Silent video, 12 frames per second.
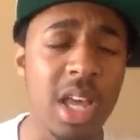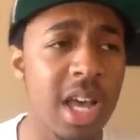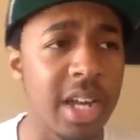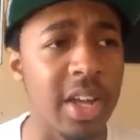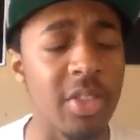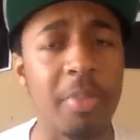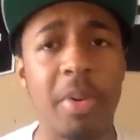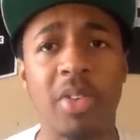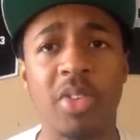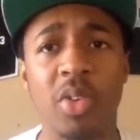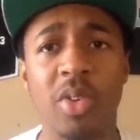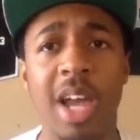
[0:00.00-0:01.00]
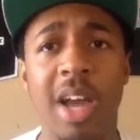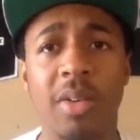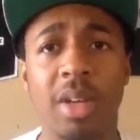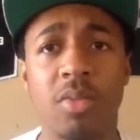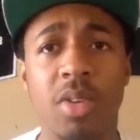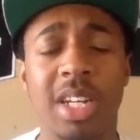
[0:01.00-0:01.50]
Another person who
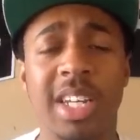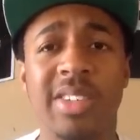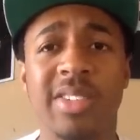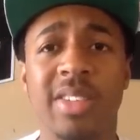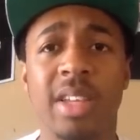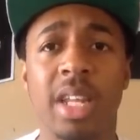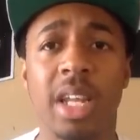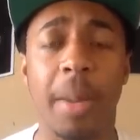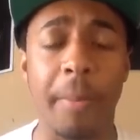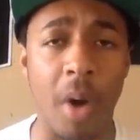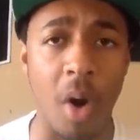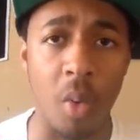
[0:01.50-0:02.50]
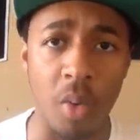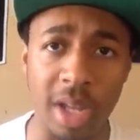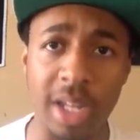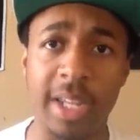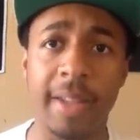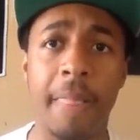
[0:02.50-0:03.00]
got released, Lamar
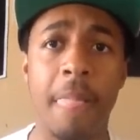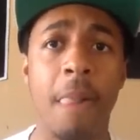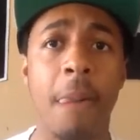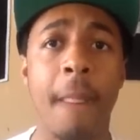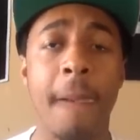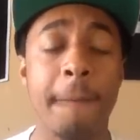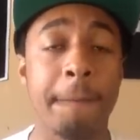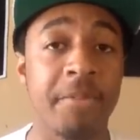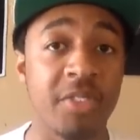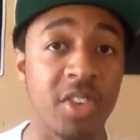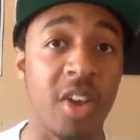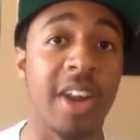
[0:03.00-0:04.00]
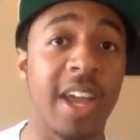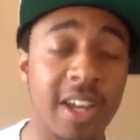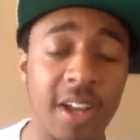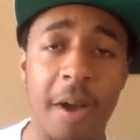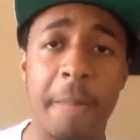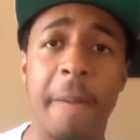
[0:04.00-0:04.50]
Whitley, saw that
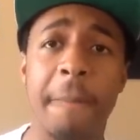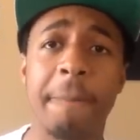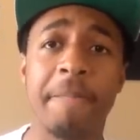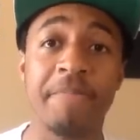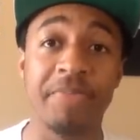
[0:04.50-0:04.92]
coming.